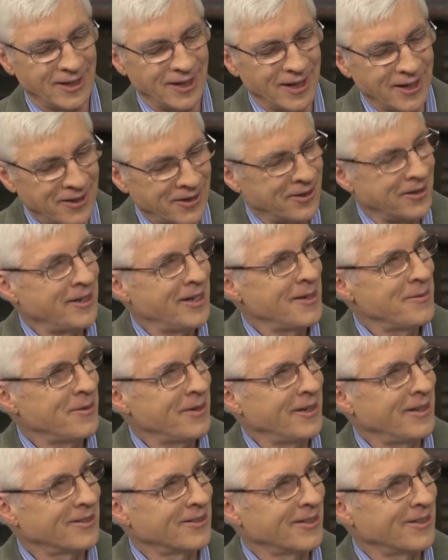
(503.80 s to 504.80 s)
and our
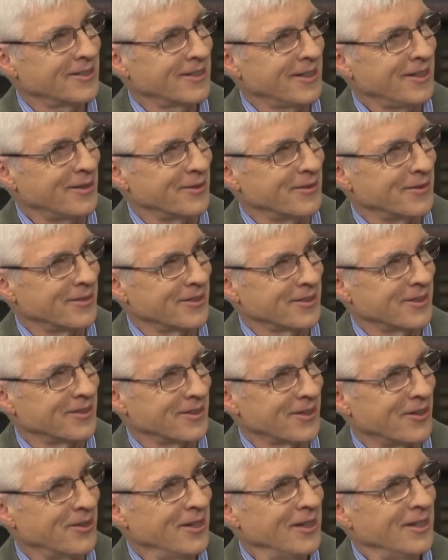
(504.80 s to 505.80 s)
neighbor as ourselves.
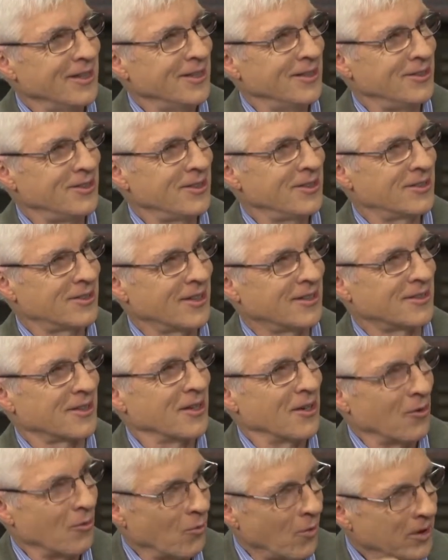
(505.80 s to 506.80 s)
So Jesus says
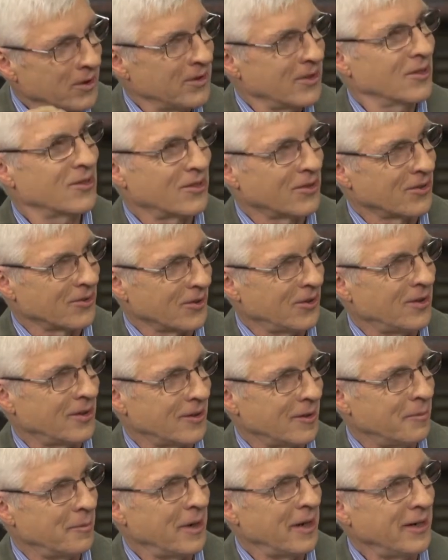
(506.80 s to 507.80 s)
what this is
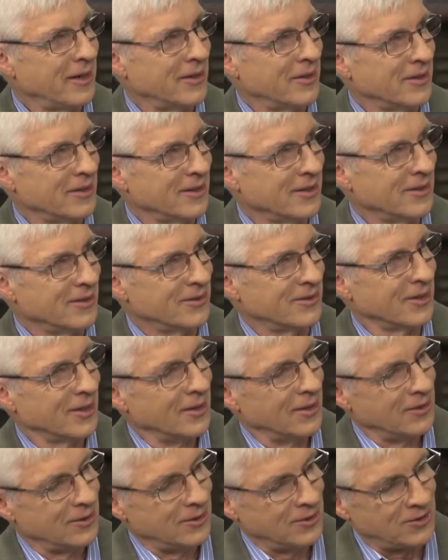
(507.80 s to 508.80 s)
all about is
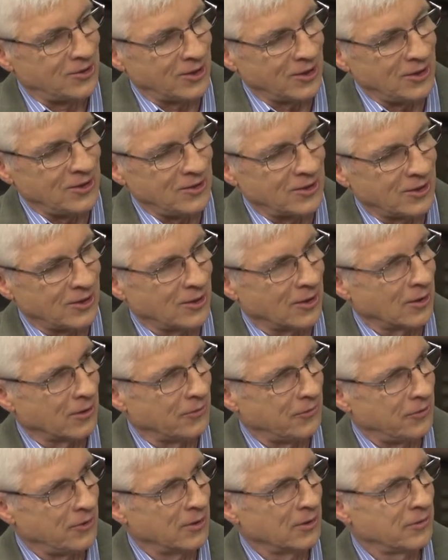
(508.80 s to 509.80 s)
changing our
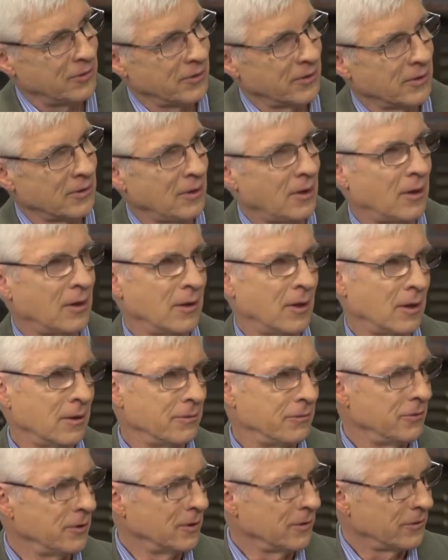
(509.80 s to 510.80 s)
fearful
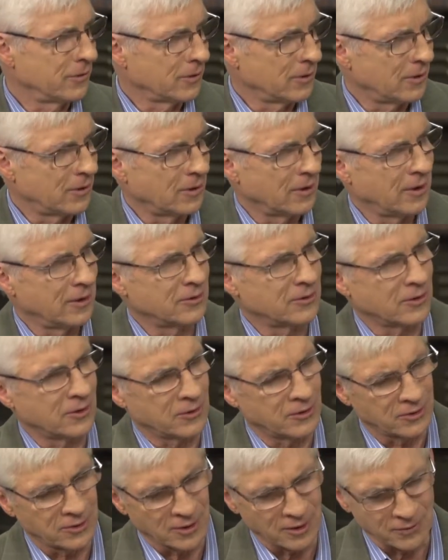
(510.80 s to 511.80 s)
hearts, our
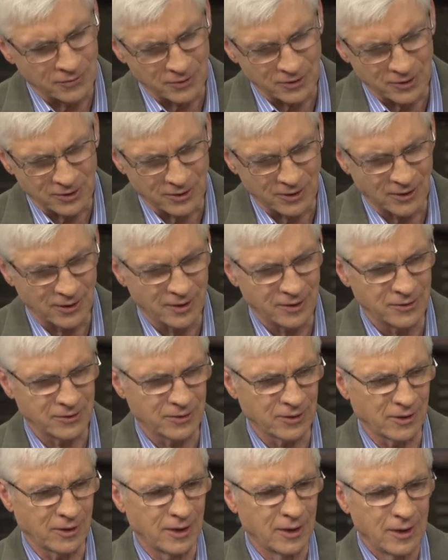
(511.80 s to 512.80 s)
selfish hearts,
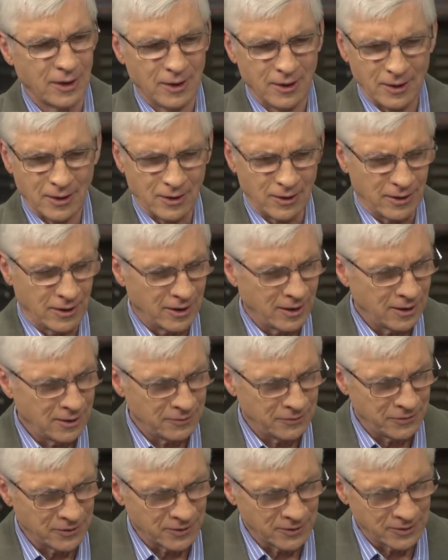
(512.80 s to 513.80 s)
our
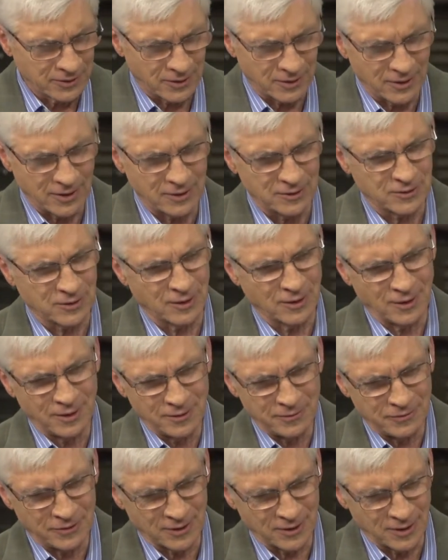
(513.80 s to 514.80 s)
hate-filled hearts, our
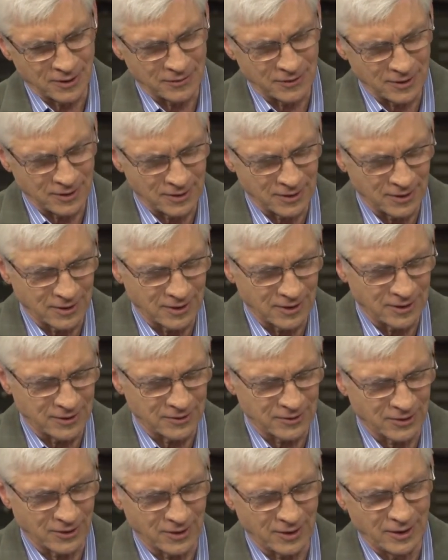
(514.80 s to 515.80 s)
unforgiving
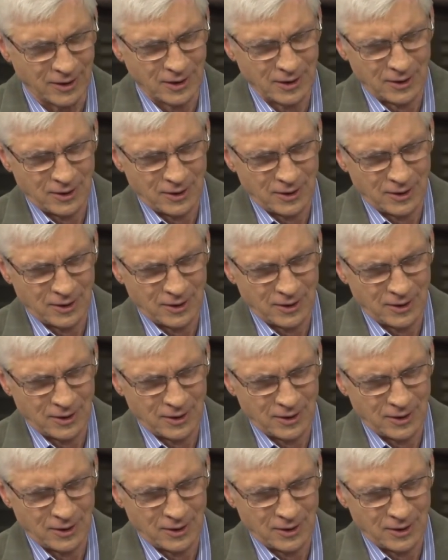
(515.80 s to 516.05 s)
hearts, our